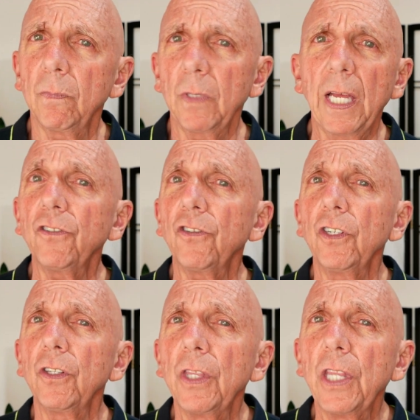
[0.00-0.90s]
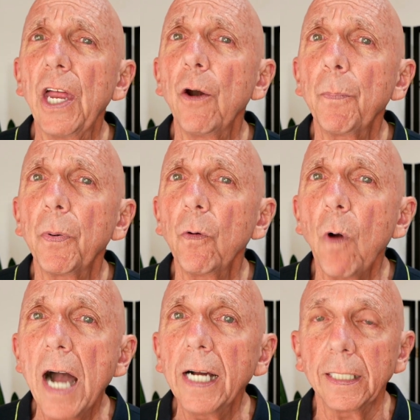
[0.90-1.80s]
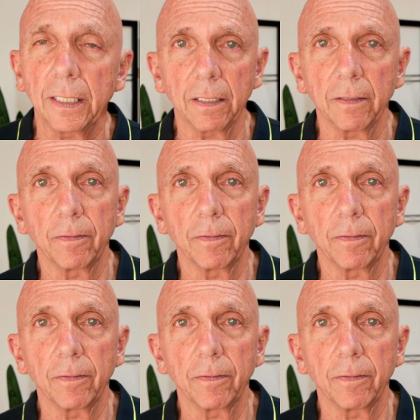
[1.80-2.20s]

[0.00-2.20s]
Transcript: that's their prerogative.